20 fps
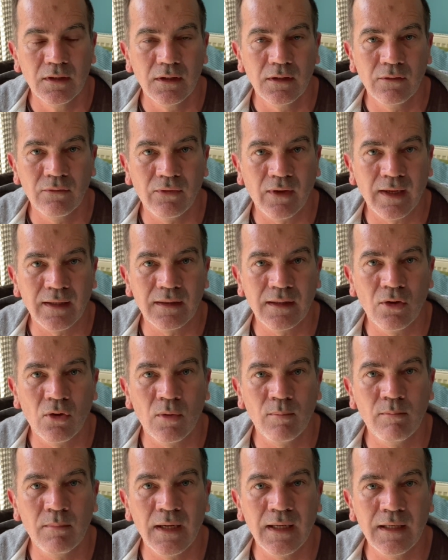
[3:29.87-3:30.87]
In fact, there
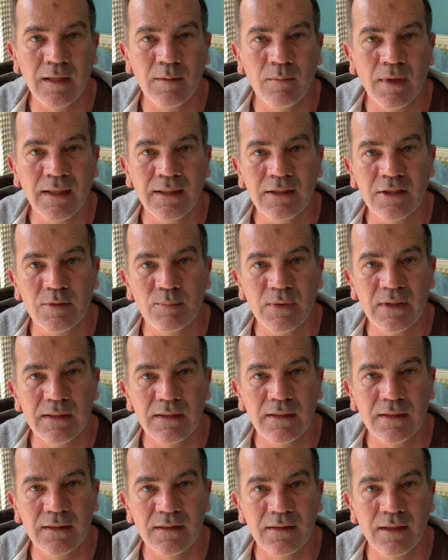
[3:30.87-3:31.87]
are many, many
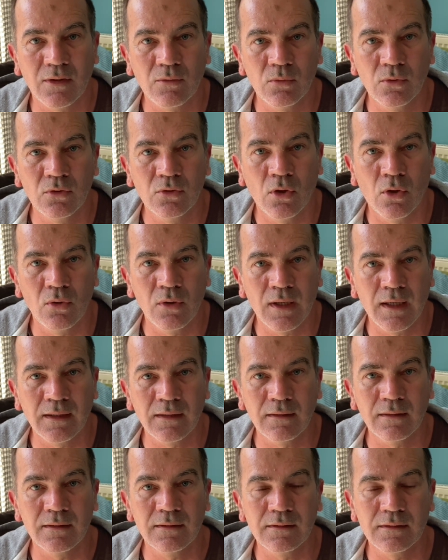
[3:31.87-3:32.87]
species that will grow
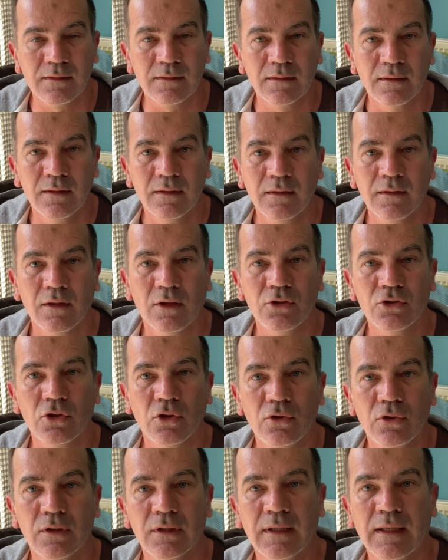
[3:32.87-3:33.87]
like this. I'll
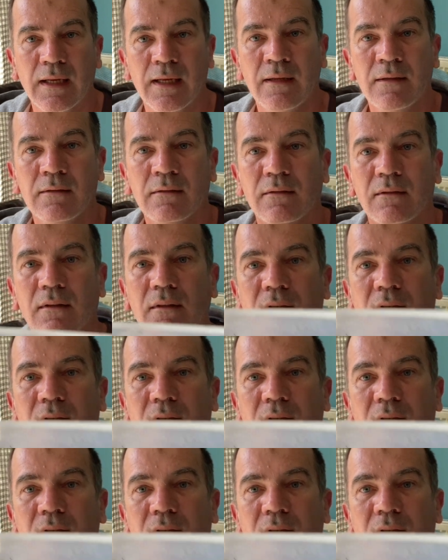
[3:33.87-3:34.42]
show you again.